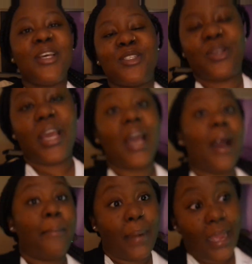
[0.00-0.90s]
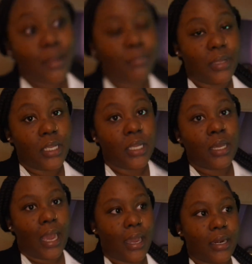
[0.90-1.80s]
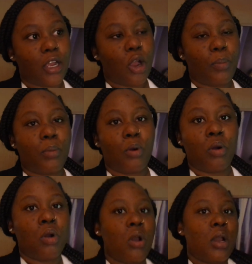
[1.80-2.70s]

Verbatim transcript: So yeah, I might be adding a couple more